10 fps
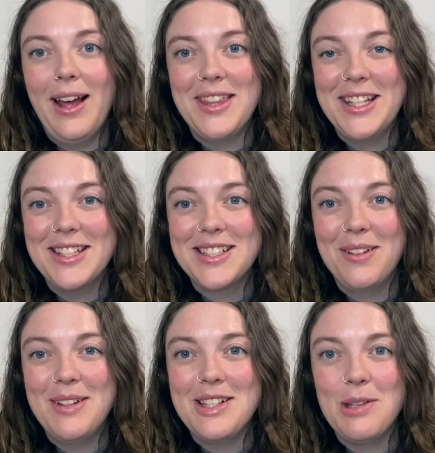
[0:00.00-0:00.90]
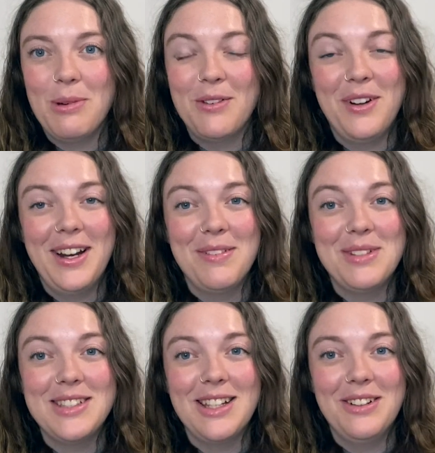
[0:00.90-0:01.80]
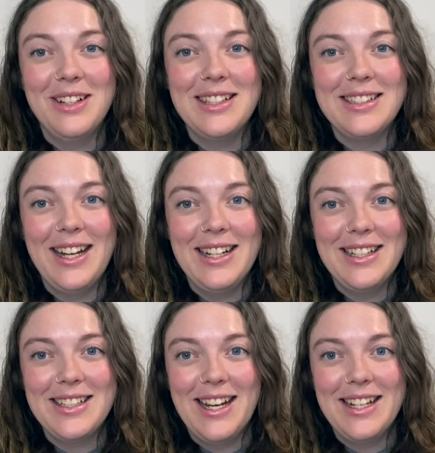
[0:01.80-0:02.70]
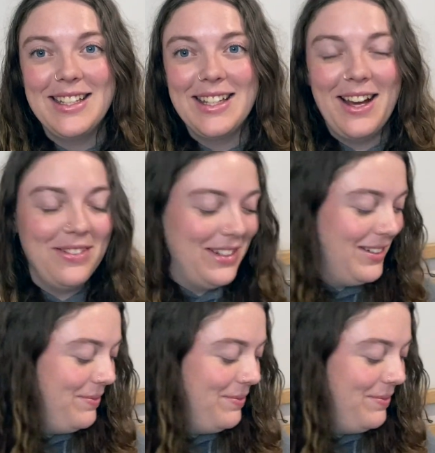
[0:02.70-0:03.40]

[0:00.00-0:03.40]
I think it's going to be super fun, and I'm so excited to get into that one.